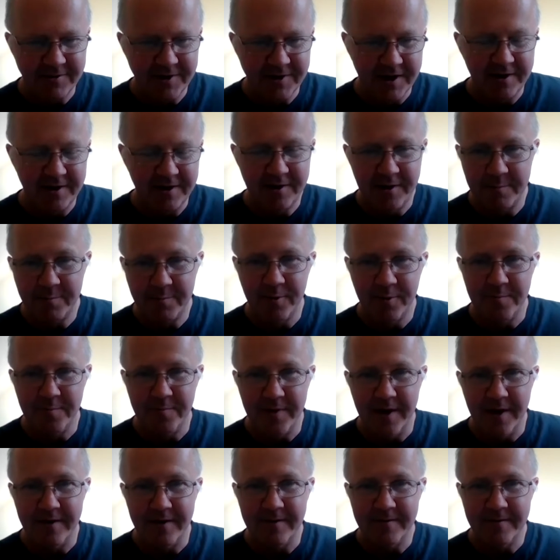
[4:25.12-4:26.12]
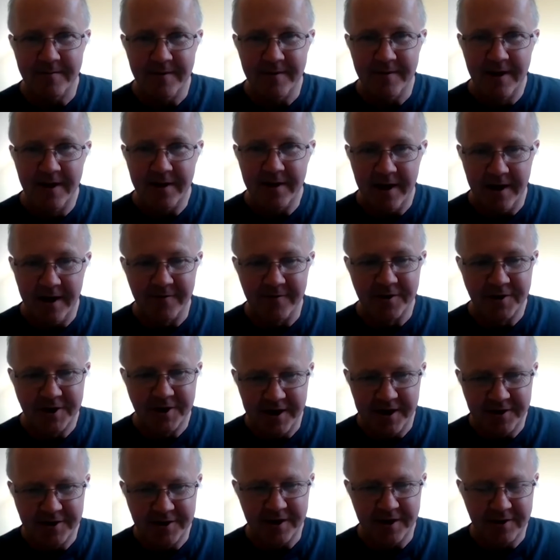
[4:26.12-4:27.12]
reading your poem, the ever
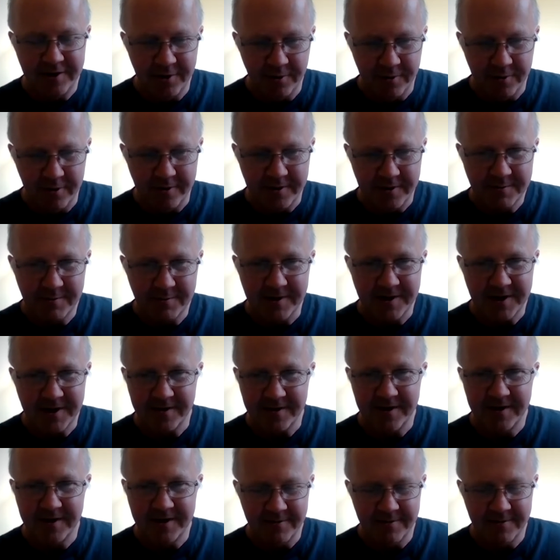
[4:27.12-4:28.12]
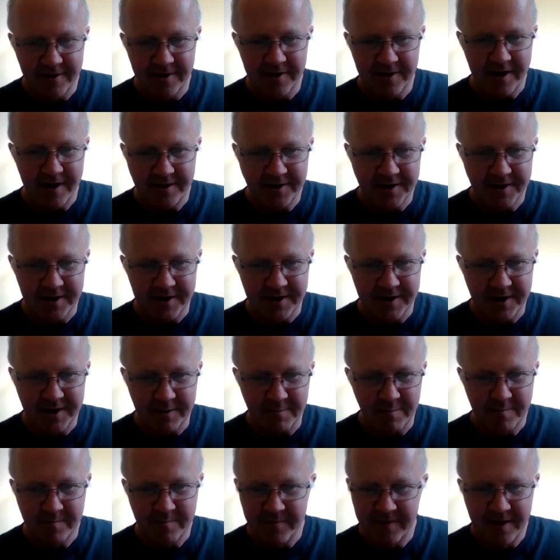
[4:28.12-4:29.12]
changing dot, which I think is a really
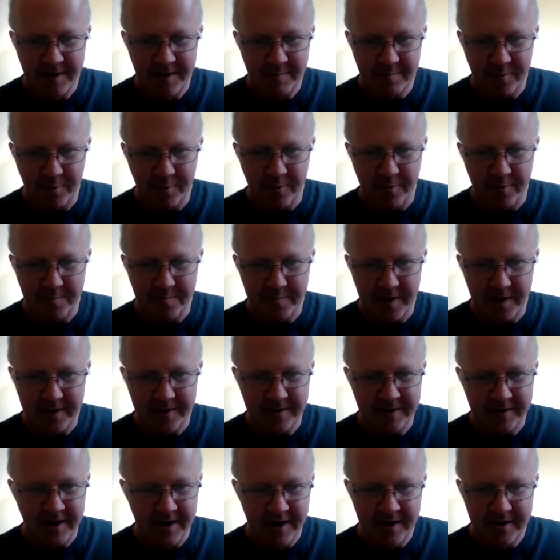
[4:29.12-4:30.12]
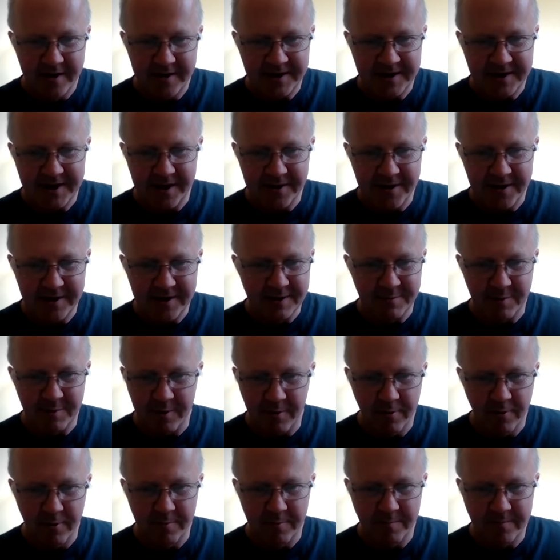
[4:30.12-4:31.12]
interesting poem, and you say things about
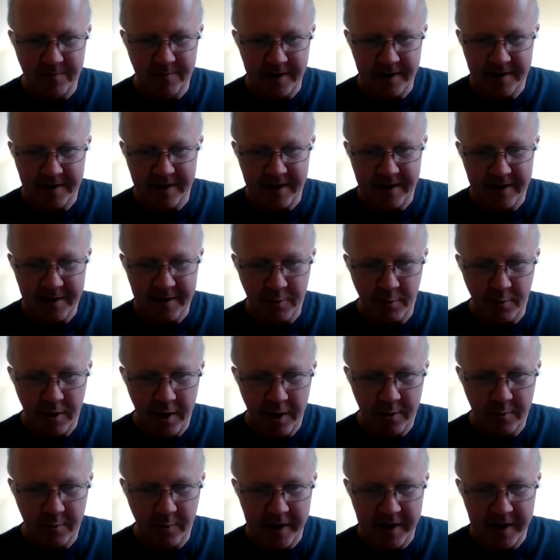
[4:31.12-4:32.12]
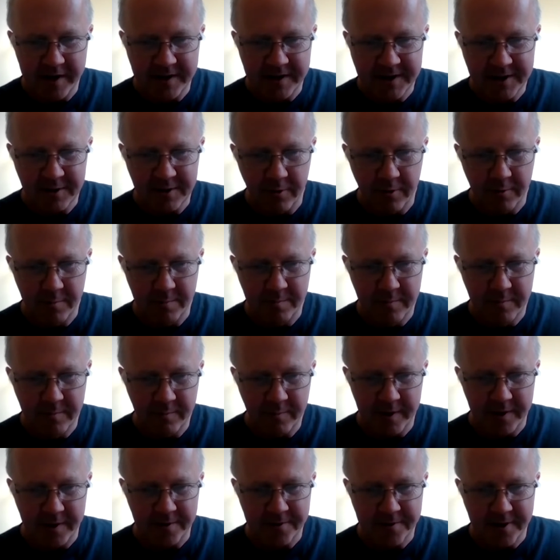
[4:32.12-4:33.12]
home like where is home
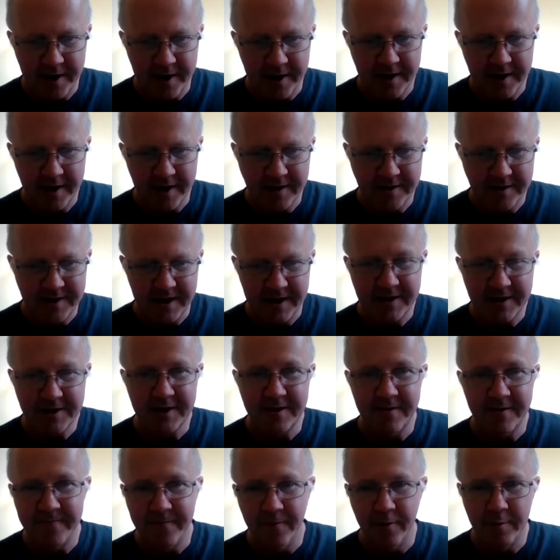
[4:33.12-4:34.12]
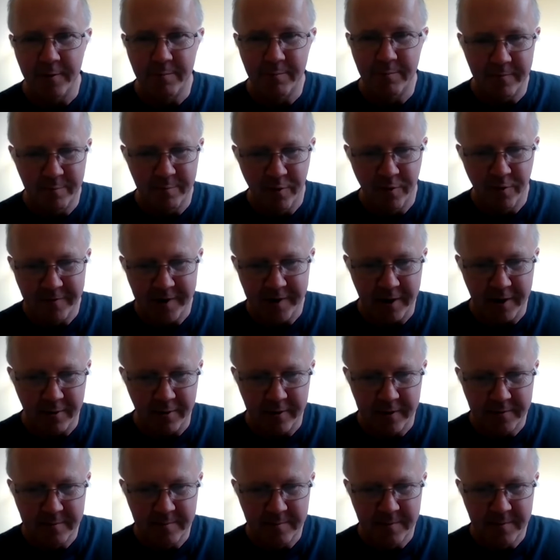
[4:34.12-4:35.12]
when thinking takes the form of moving
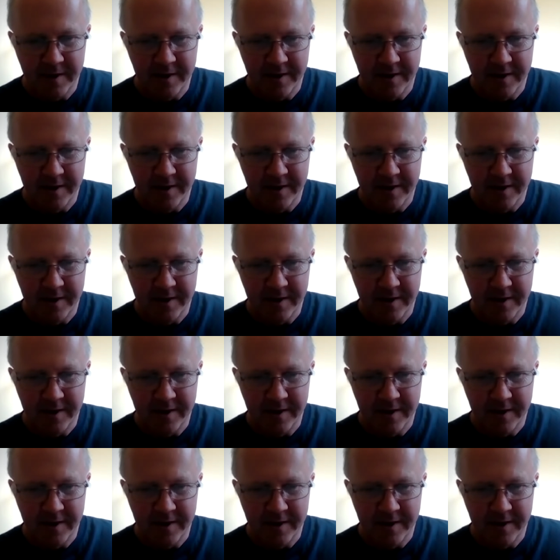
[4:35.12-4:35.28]
on,